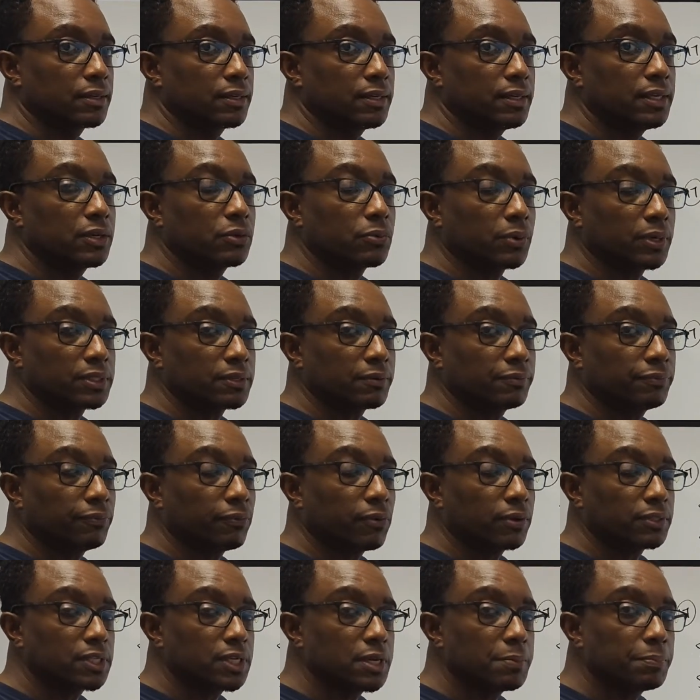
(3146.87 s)
equal to
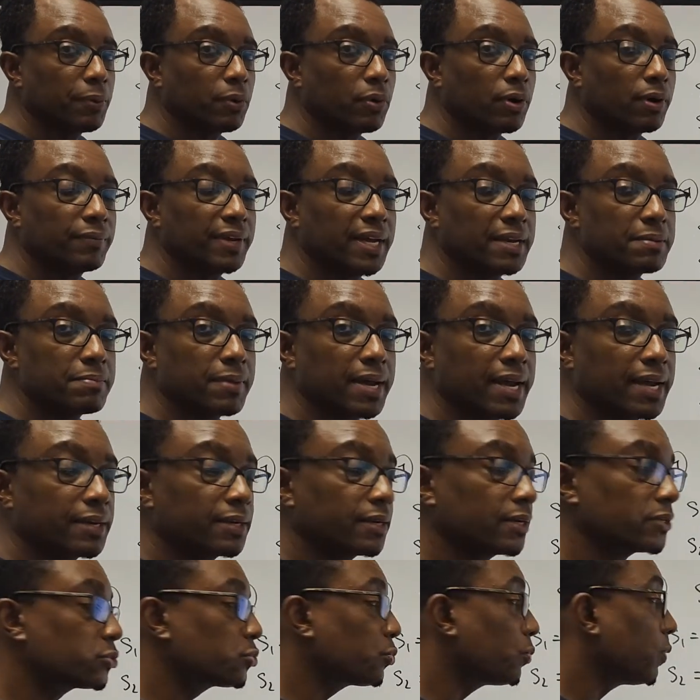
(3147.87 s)
4 to the power of n
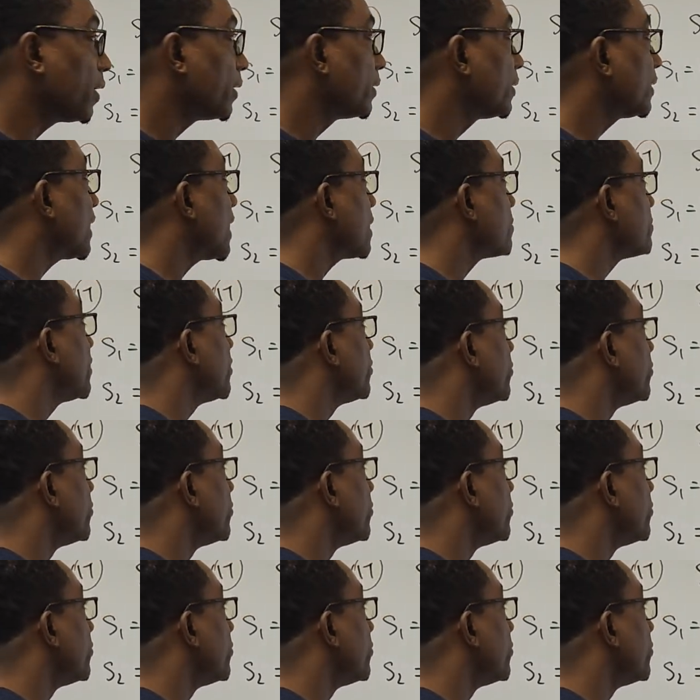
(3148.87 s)
minus 1 can